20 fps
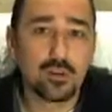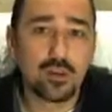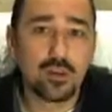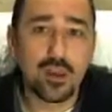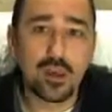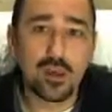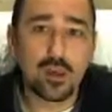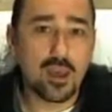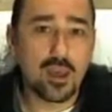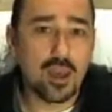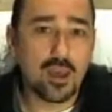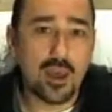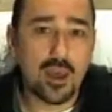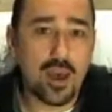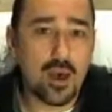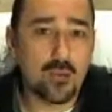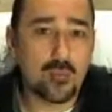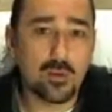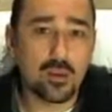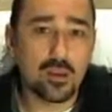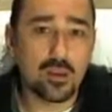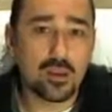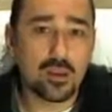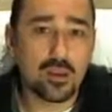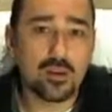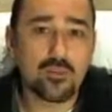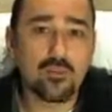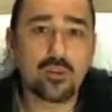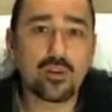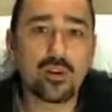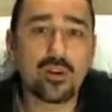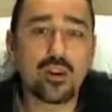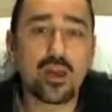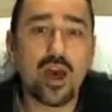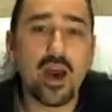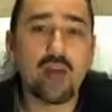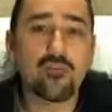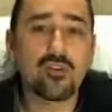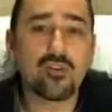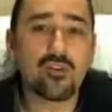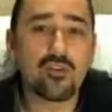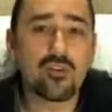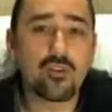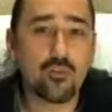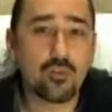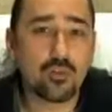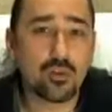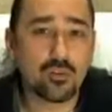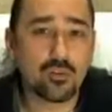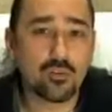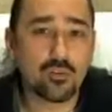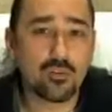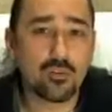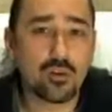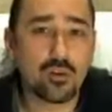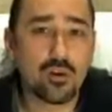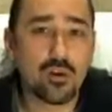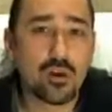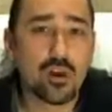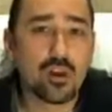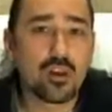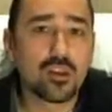It can't happen. In order to have a new world order,